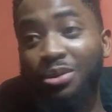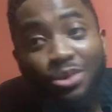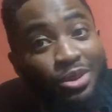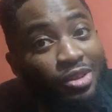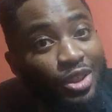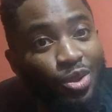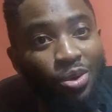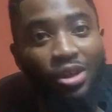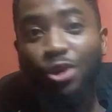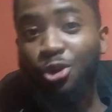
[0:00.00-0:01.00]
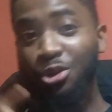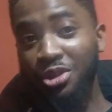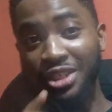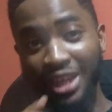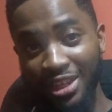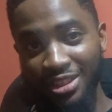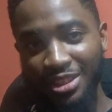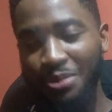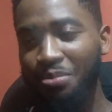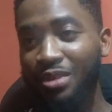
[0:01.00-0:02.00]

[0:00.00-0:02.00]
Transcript: It was a great song. Chorus nice.